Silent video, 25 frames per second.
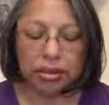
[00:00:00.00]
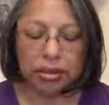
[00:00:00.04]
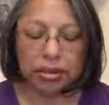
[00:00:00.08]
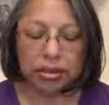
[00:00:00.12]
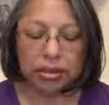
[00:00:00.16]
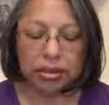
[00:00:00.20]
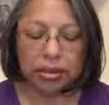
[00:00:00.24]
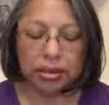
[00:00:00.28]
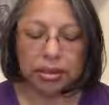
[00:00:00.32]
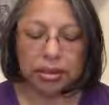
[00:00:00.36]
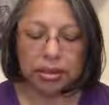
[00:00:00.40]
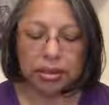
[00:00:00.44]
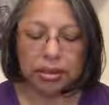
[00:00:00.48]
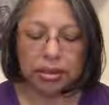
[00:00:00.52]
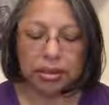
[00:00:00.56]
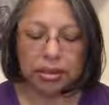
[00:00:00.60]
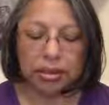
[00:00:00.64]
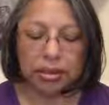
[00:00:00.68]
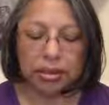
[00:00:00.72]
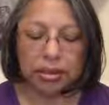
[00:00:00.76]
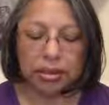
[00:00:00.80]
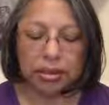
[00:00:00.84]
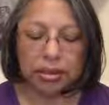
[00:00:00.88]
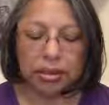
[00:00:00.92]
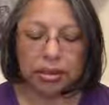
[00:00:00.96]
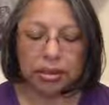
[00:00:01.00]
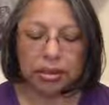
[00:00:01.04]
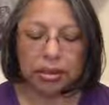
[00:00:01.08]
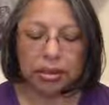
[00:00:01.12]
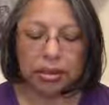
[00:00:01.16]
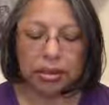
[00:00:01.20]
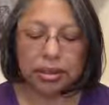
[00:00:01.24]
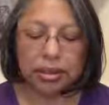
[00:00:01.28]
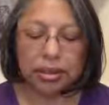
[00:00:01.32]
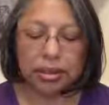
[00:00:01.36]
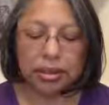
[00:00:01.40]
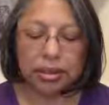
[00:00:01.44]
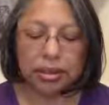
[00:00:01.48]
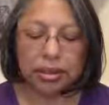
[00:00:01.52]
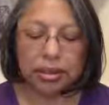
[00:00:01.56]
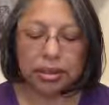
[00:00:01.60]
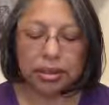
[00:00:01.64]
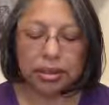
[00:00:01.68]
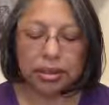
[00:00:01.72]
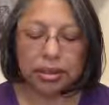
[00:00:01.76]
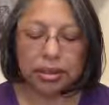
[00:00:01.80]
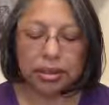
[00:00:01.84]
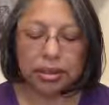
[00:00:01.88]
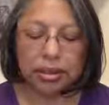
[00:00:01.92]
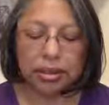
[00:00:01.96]

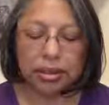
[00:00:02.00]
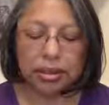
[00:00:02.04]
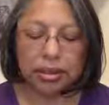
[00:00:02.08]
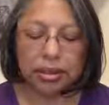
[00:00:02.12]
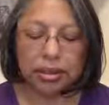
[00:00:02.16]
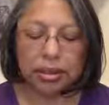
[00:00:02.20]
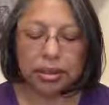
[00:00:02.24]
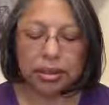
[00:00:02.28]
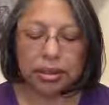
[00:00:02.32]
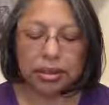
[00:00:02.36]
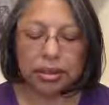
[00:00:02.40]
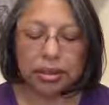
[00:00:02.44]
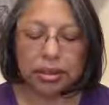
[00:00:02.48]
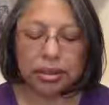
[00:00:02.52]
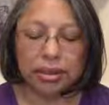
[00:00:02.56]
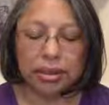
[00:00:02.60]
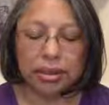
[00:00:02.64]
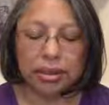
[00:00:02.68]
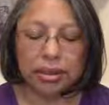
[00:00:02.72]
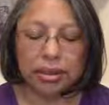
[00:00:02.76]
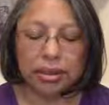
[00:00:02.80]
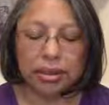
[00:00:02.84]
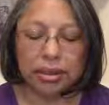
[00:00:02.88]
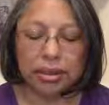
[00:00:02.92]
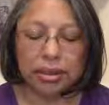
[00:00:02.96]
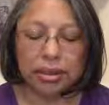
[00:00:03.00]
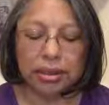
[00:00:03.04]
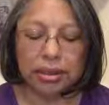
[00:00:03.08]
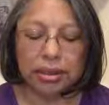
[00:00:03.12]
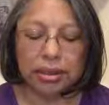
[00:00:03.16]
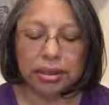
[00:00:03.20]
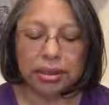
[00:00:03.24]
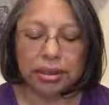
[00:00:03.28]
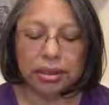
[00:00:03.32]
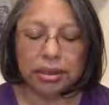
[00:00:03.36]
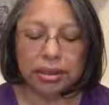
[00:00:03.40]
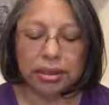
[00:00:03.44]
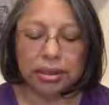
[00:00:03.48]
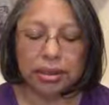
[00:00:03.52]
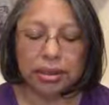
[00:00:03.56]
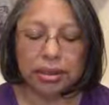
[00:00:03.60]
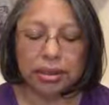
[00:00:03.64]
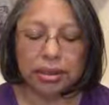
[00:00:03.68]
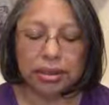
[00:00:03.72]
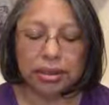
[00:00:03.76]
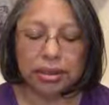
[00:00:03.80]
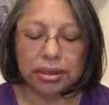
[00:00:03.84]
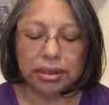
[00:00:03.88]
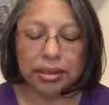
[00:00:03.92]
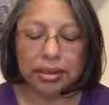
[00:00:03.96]

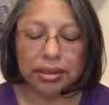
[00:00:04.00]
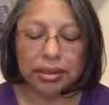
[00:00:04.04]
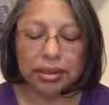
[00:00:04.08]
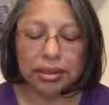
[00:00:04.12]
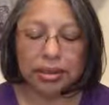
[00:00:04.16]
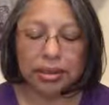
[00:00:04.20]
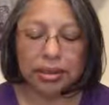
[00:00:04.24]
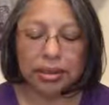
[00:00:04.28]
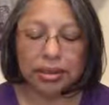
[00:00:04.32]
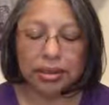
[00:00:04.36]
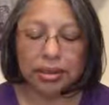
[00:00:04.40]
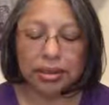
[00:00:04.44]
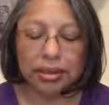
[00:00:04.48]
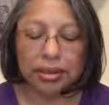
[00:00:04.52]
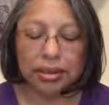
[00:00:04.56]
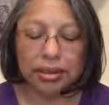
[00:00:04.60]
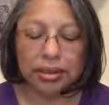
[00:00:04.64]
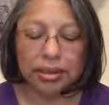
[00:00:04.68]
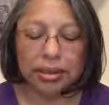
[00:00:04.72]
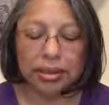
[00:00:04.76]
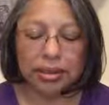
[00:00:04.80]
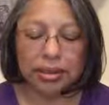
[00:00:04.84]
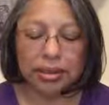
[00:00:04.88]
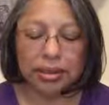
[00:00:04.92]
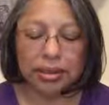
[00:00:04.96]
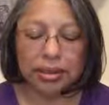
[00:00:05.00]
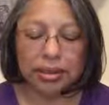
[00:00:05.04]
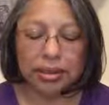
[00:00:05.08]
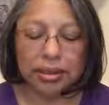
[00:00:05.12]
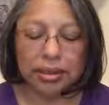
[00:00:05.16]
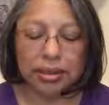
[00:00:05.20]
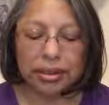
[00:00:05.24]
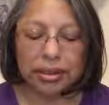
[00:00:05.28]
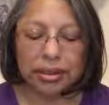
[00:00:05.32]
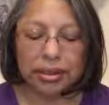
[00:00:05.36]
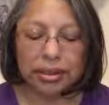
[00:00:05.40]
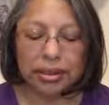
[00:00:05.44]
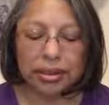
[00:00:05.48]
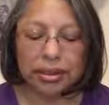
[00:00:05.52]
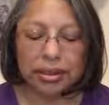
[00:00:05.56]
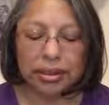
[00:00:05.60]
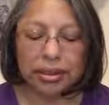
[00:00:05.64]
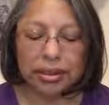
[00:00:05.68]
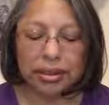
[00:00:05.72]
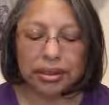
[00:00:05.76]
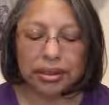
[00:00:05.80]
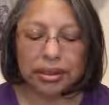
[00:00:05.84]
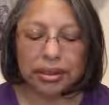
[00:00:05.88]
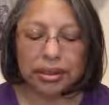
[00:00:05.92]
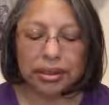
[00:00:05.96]

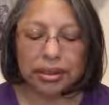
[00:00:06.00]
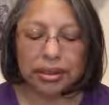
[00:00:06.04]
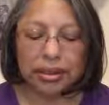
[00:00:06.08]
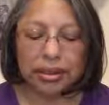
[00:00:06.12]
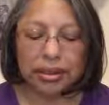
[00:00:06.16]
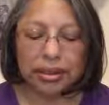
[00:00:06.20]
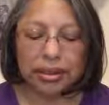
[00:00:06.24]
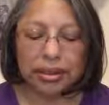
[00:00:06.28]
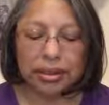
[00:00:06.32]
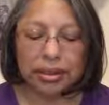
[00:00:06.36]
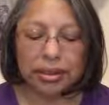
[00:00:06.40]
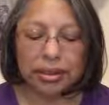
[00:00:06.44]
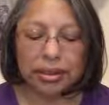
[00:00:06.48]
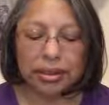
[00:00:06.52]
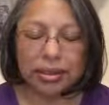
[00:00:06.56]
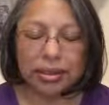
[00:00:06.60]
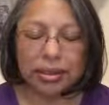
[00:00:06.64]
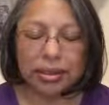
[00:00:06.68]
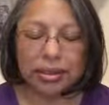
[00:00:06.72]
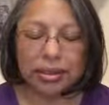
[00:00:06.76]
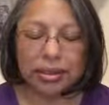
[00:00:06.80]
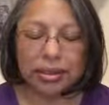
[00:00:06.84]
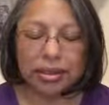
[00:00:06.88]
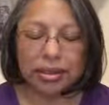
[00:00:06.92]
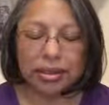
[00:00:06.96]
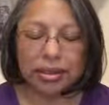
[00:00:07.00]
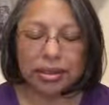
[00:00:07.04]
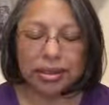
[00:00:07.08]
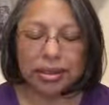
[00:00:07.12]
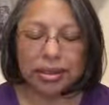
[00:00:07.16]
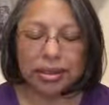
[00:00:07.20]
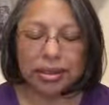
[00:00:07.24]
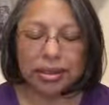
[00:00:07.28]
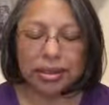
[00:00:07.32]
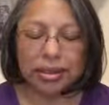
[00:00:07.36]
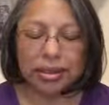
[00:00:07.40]
No one is speaking in this clip.